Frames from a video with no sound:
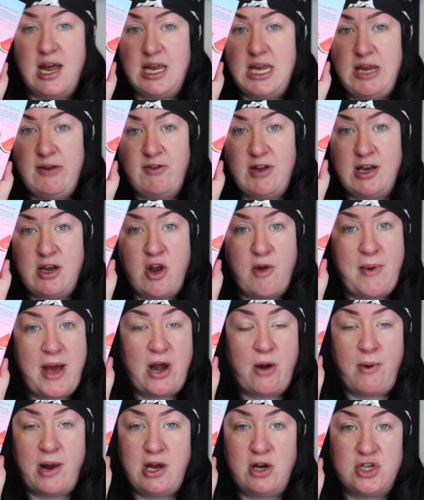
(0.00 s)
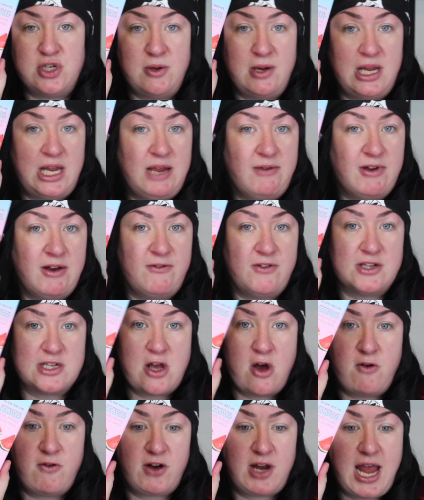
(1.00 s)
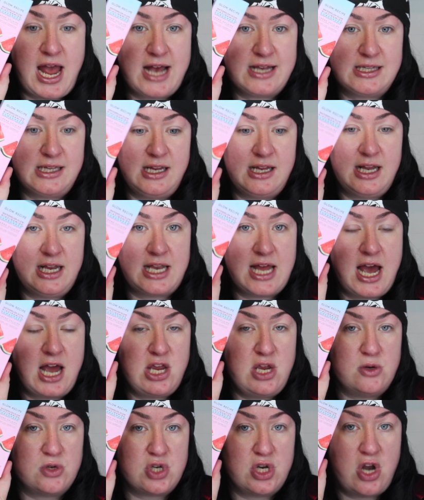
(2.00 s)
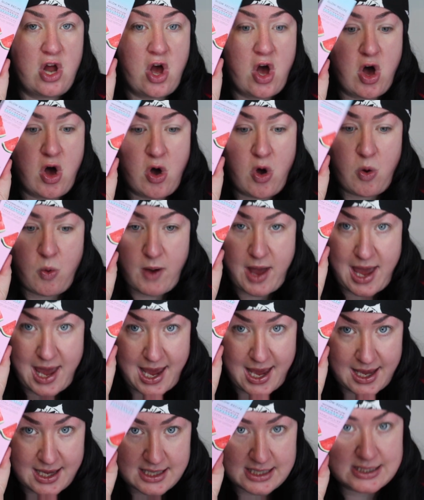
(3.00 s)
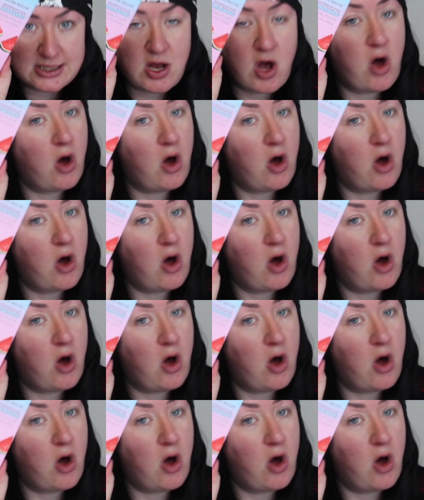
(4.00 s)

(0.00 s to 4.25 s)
Even no matter what you're doing, even if it's overcast and anything like that, you should always